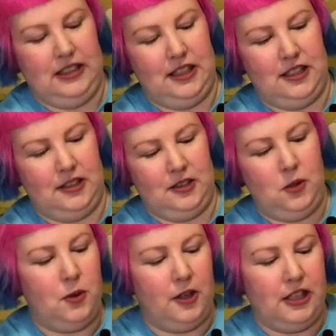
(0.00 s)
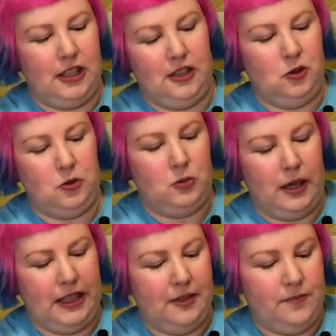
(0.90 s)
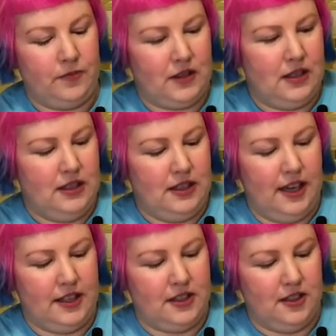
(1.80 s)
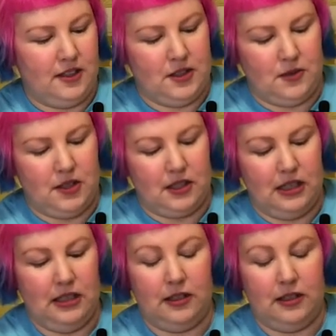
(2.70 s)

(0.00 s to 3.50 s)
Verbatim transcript: uh, quirky, cool way yeah, so this one's